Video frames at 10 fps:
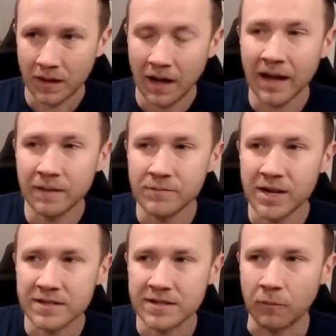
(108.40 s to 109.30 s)
hi, I'm
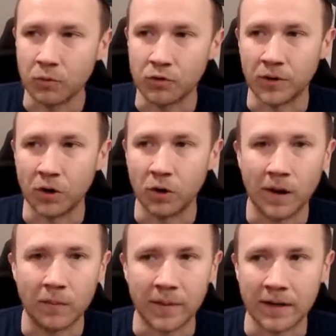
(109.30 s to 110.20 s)
Jason. Tell me what you want to know
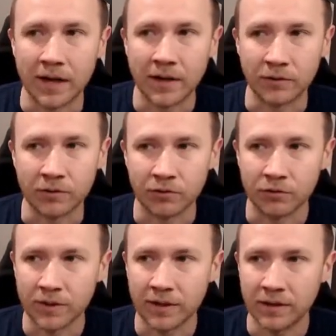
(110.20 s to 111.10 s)
about me. Enter
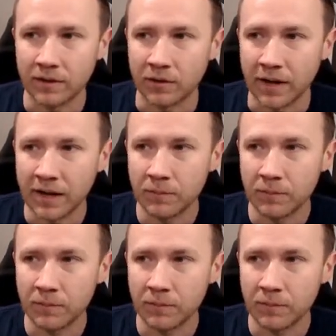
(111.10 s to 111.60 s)
street or name,